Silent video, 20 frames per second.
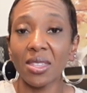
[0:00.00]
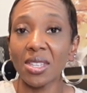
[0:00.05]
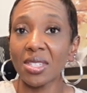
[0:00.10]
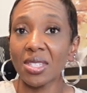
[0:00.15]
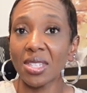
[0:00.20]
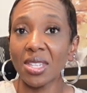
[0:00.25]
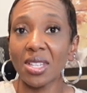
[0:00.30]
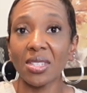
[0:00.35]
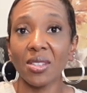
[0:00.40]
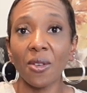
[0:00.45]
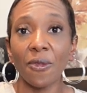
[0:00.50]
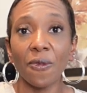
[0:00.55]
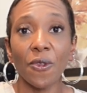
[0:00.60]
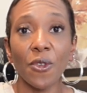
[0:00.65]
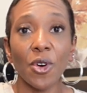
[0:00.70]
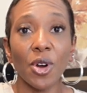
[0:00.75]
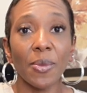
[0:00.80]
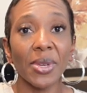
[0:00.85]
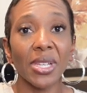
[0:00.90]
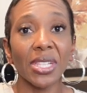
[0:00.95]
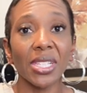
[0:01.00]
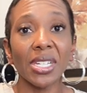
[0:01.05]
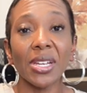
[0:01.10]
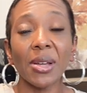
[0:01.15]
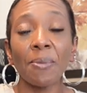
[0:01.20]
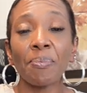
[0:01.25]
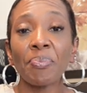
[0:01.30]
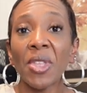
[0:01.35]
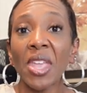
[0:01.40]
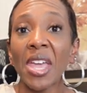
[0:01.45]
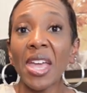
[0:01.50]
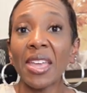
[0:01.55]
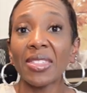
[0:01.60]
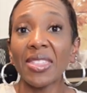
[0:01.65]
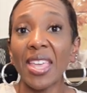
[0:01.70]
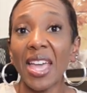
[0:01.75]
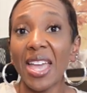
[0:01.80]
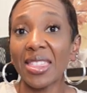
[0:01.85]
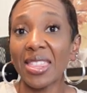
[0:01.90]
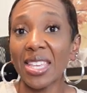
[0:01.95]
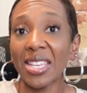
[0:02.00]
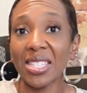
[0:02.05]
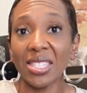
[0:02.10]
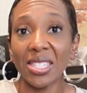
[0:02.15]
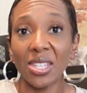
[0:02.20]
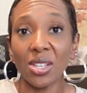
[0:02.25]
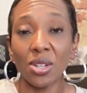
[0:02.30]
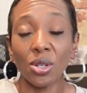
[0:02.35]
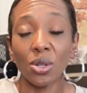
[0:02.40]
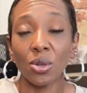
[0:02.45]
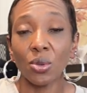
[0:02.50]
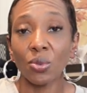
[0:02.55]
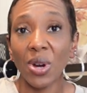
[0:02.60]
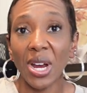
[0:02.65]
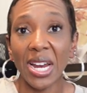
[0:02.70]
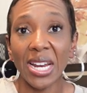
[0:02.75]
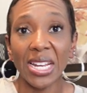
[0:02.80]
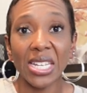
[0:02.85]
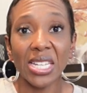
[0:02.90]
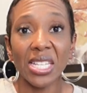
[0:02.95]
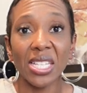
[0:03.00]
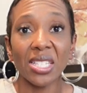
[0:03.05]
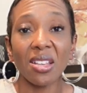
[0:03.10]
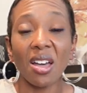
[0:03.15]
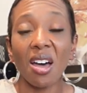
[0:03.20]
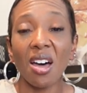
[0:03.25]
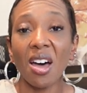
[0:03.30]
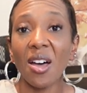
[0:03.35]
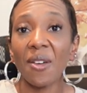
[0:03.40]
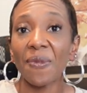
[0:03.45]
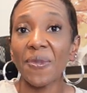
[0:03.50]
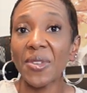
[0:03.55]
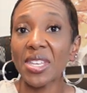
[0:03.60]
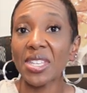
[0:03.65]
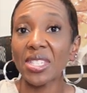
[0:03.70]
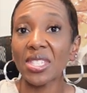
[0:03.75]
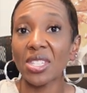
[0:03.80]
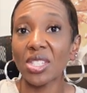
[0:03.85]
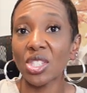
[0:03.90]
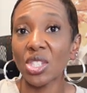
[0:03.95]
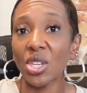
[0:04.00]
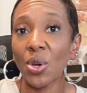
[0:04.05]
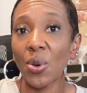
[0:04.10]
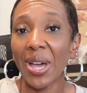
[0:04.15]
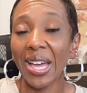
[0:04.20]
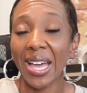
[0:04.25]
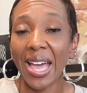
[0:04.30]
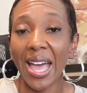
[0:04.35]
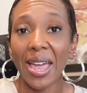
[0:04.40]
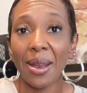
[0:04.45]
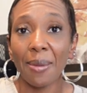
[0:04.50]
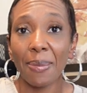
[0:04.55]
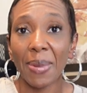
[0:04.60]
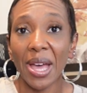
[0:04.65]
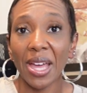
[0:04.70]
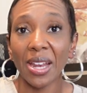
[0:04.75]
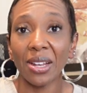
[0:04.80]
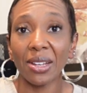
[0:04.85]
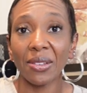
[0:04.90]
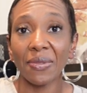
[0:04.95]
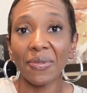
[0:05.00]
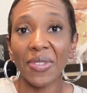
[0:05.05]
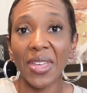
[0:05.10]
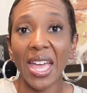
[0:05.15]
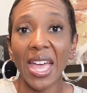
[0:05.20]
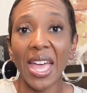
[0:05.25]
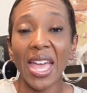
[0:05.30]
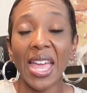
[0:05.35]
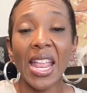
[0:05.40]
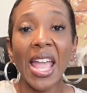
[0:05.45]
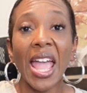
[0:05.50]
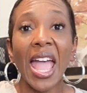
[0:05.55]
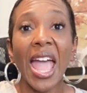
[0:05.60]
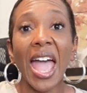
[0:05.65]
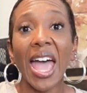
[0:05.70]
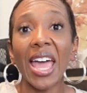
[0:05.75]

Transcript: This is a formula that they sell right in his office, and so I got a bottle of that,